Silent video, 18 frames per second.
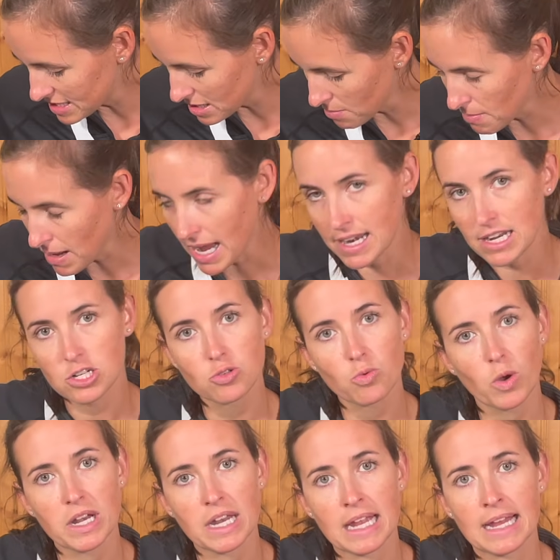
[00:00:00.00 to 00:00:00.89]
manage
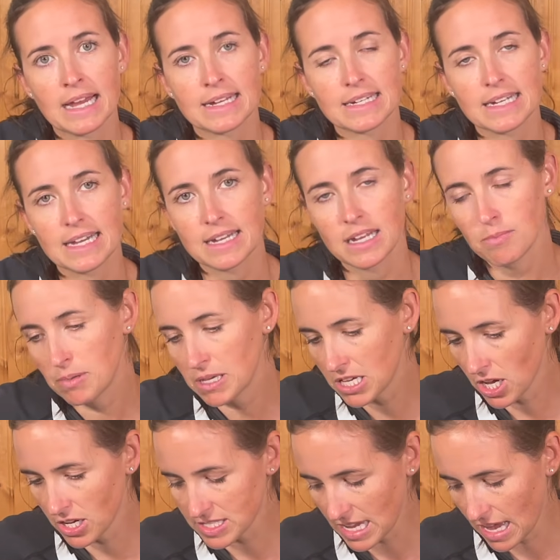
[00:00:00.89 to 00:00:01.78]
one-handed
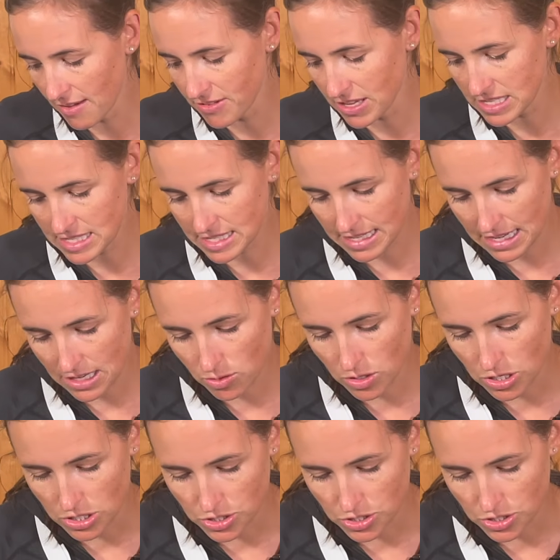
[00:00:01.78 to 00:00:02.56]
because obviously you can